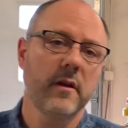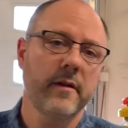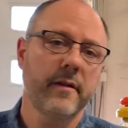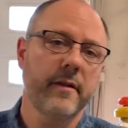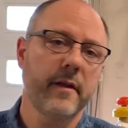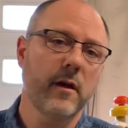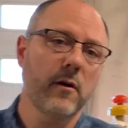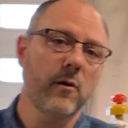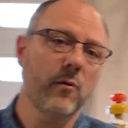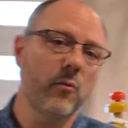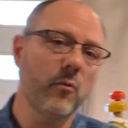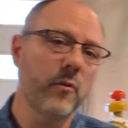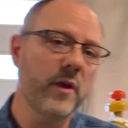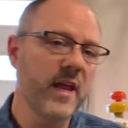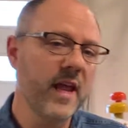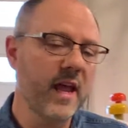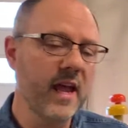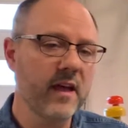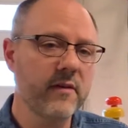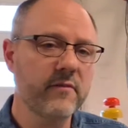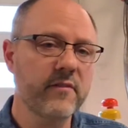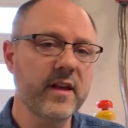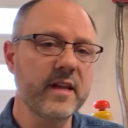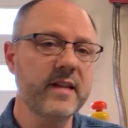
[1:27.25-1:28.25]
Now we
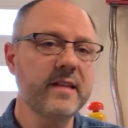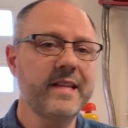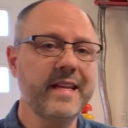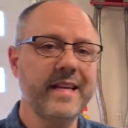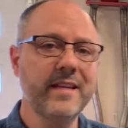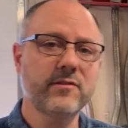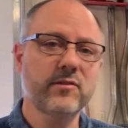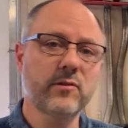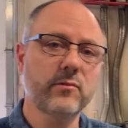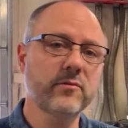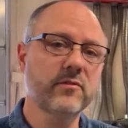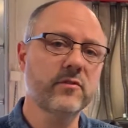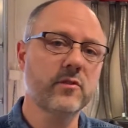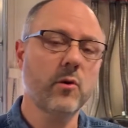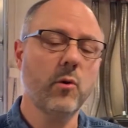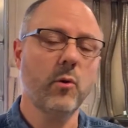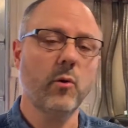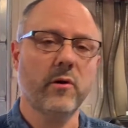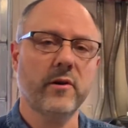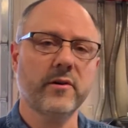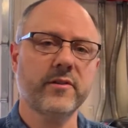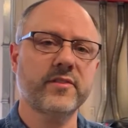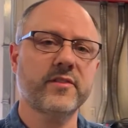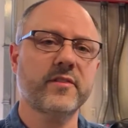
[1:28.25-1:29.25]
have a diesels
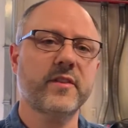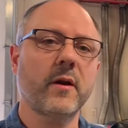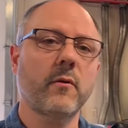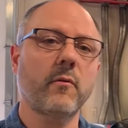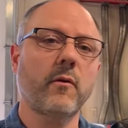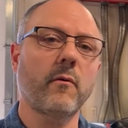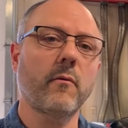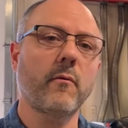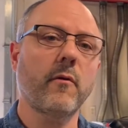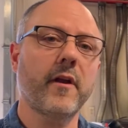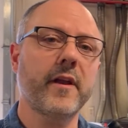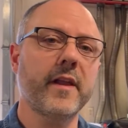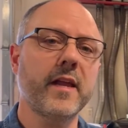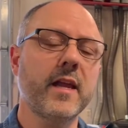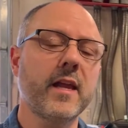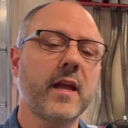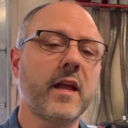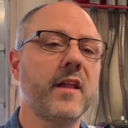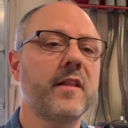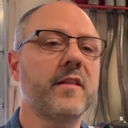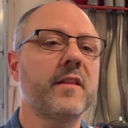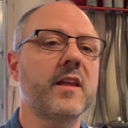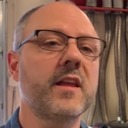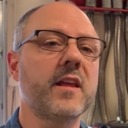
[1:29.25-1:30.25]
course that we're running
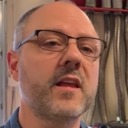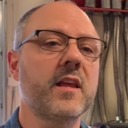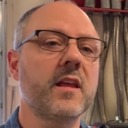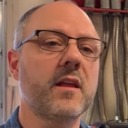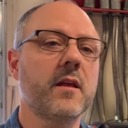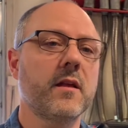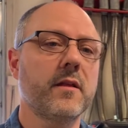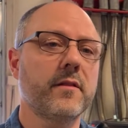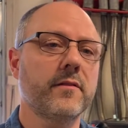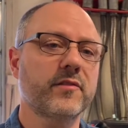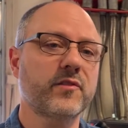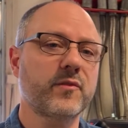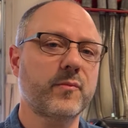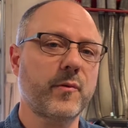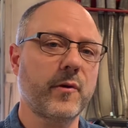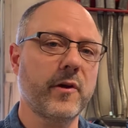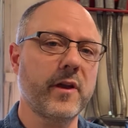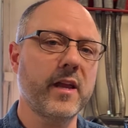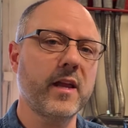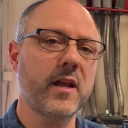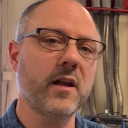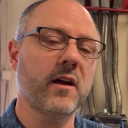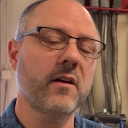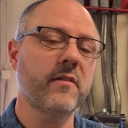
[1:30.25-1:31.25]
in the in the
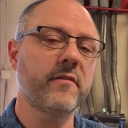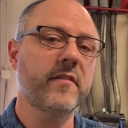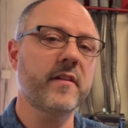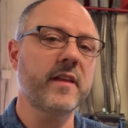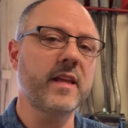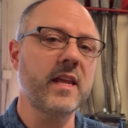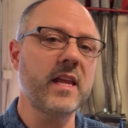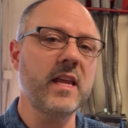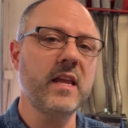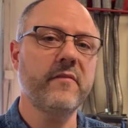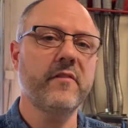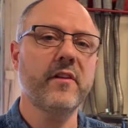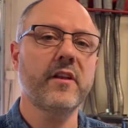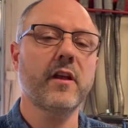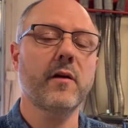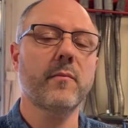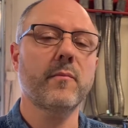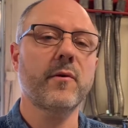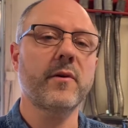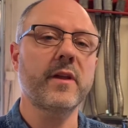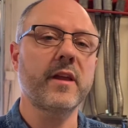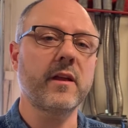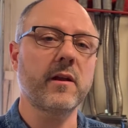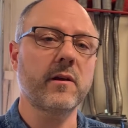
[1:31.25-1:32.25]
spring of the even
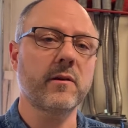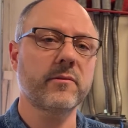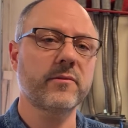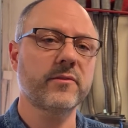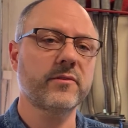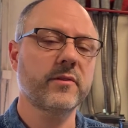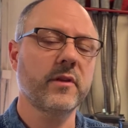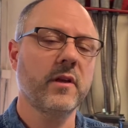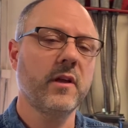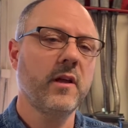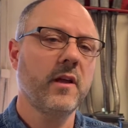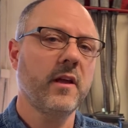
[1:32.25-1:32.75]
number years